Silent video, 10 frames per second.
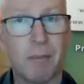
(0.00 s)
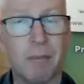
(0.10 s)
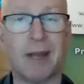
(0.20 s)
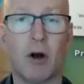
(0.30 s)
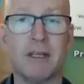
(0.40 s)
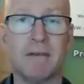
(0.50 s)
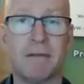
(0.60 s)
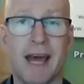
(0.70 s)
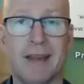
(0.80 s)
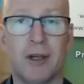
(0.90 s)
Because of
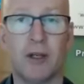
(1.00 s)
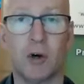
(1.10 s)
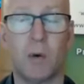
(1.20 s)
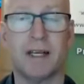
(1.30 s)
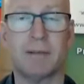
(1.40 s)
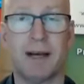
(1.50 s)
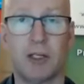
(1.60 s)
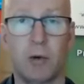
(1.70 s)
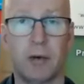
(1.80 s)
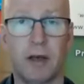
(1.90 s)
that, you should always make
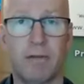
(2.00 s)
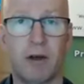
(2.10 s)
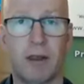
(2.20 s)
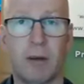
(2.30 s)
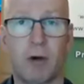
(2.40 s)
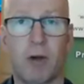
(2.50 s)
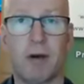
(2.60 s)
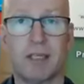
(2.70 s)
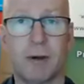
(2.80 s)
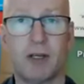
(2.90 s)
sure that you've got the
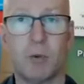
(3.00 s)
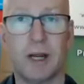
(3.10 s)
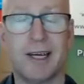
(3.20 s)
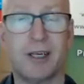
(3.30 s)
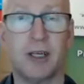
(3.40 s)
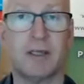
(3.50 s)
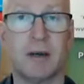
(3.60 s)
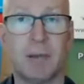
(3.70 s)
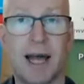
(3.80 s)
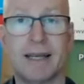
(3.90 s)
appropriate special conditions
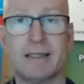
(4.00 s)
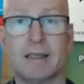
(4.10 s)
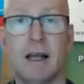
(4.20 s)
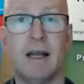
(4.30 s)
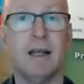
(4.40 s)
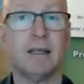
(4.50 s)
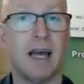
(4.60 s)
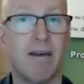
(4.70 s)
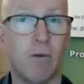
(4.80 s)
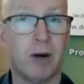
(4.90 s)
in place
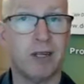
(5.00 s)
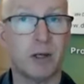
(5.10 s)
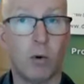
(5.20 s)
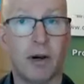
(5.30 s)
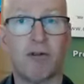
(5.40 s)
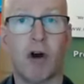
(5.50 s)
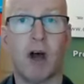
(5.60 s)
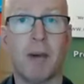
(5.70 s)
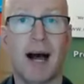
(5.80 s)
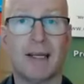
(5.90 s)
to have what is called a
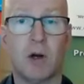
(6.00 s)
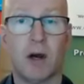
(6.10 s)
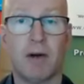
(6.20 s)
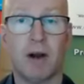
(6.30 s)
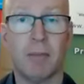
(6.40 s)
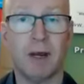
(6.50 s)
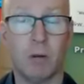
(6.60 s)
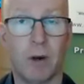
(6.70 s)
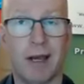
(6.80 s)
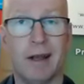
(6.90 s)
tripartite
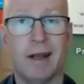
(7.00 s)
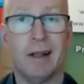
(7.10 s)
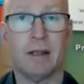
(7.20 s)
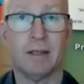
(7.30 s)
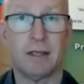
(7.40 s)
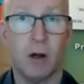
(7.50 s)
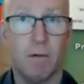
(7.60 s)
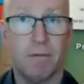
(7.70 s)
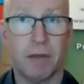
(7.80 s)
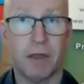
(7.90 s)
agreement where
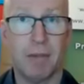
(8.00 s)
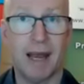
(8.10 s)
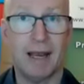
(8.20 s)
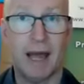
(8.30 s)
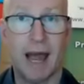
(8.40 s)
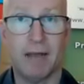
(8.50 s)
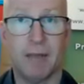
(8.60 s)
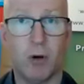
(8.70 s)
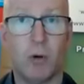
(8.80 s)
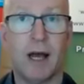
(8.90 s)
yourself, the bank and the
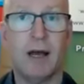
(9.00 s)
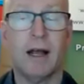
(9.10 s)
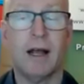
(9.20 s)
builder,